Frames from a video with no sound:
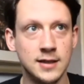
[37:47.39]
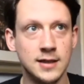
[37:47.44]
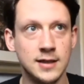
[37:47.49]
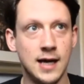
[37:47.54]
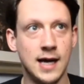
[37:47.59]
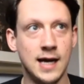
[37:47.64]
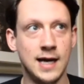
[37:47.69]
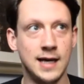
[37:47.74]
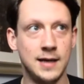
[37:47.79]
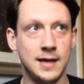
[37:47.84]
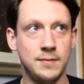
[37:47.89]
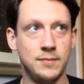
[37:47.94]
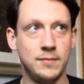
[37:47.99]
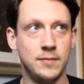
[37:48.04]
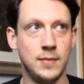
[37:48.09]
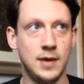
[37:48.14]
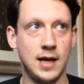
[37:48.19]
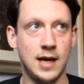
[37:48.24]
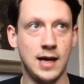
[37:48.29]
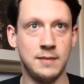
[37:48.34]
And
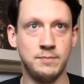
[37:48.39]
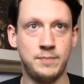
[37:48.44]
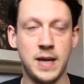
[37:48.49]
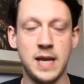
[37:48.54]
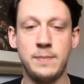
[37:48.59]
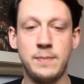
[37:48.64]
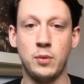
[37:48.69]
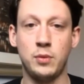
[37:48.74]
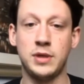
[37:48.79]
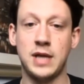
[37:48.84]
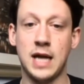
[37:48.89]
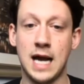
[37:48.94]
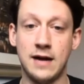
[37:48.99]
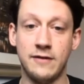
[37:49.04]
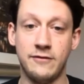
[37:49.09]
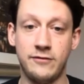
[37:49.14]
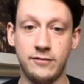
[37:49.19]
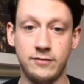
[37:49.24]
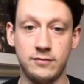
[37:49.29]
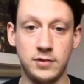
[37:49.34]
people would
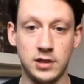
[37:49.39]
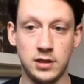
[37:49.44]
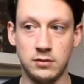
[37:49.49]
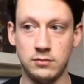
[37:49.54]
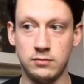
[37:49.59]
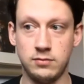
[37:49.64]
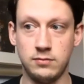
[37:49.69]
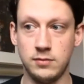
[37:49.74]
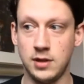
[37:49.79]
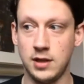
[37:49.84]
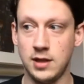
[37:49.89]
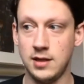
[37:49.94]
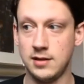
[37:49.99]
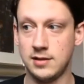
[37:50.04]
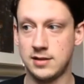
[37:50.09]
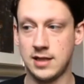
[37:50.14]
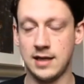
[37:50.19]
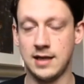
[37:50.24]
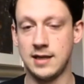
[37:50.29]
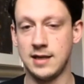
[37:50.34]
have, you know,
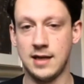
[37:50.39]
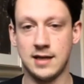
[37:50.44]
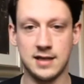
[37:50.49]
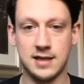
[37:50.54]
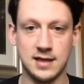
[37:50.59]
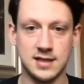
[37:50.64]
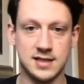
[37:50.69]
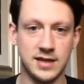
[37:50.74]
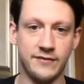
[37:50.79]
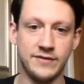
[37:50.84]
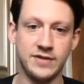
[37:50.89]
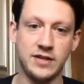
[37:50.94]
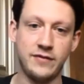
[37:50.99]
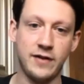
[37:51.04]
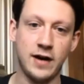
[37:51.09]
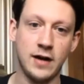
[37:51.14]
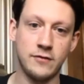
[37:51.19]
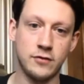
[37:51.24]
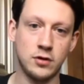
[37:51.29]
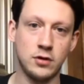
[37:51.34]
say a
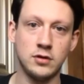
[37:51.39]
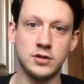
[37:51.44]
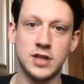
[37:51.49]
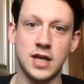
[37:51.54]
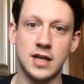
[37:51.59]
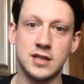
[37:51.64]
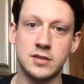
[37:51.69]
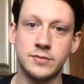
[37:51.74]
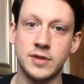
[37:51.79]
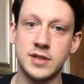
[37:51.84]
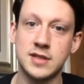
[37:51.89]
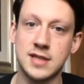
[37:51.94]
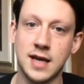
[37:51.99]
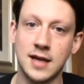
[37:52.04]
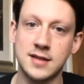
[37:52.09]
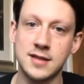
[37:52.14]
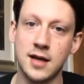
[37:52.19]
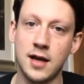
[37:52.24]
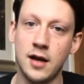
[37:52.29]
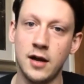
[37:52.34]
75-year-old gentleman sat
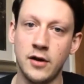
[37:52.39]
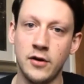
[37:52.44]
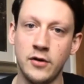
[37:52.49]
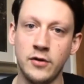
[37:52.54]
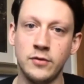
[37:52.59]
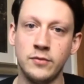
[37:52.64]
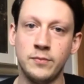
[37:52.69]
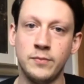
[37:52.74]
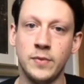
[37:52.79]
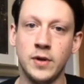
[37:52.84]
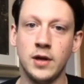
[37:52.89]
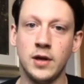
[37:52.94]
at home,